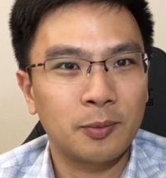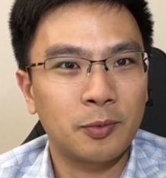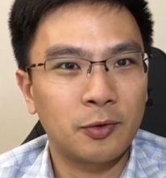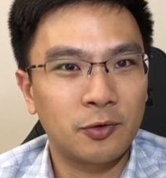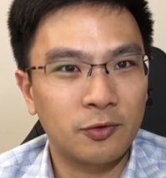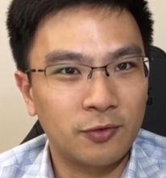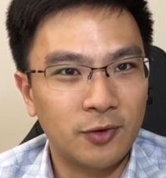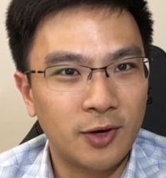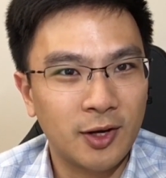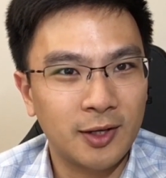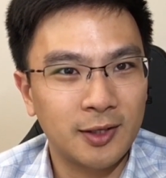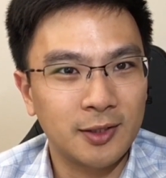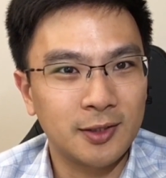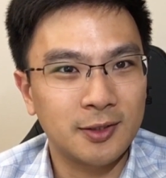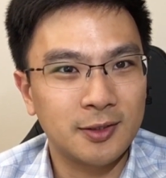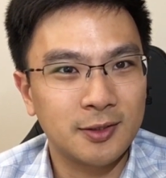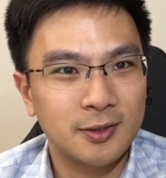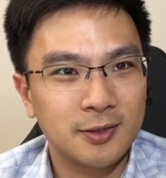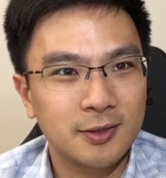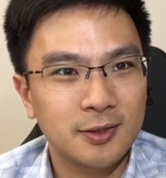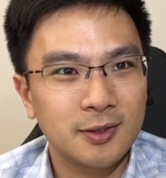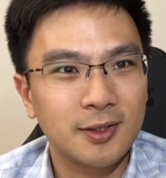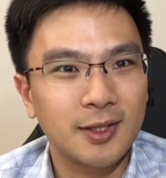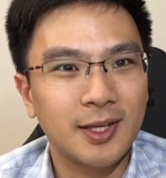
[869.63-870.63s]

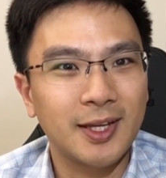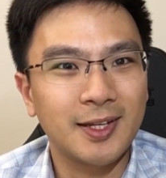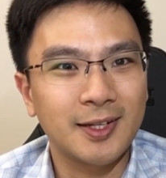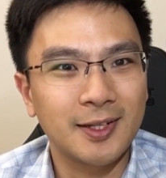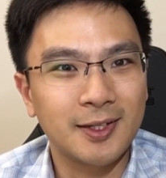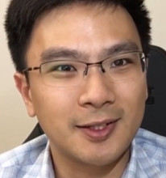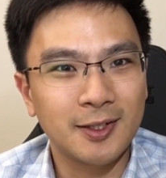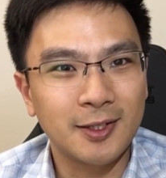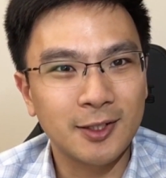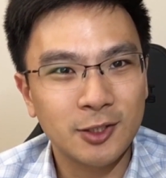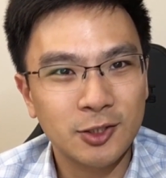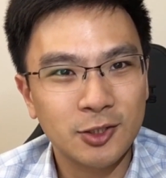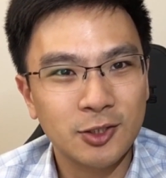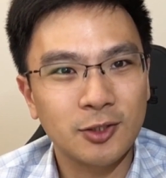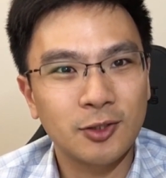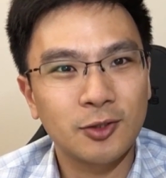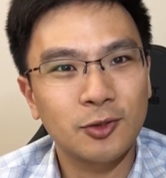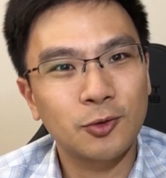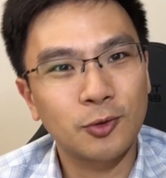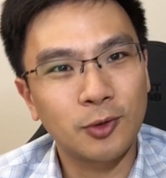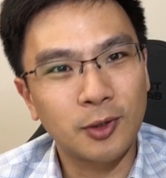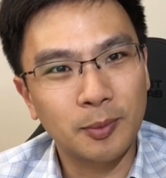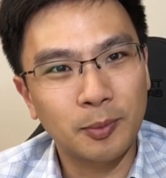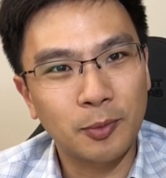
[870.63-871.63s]
provides in addition
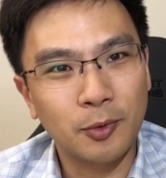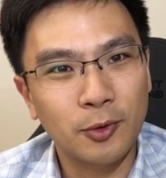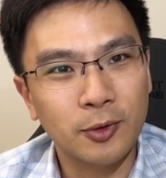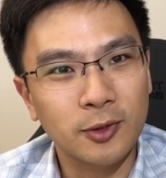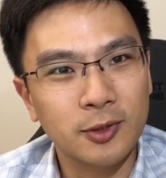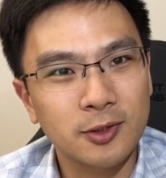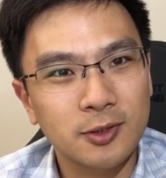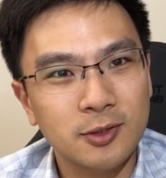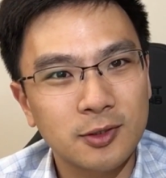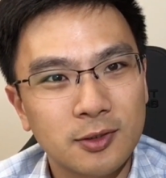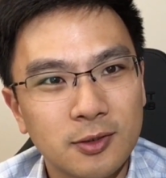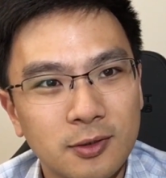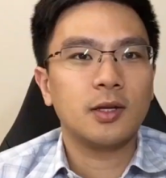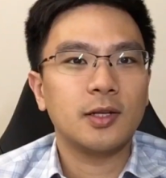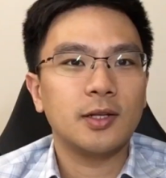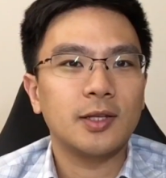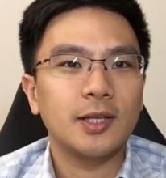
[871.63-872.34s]
to the points.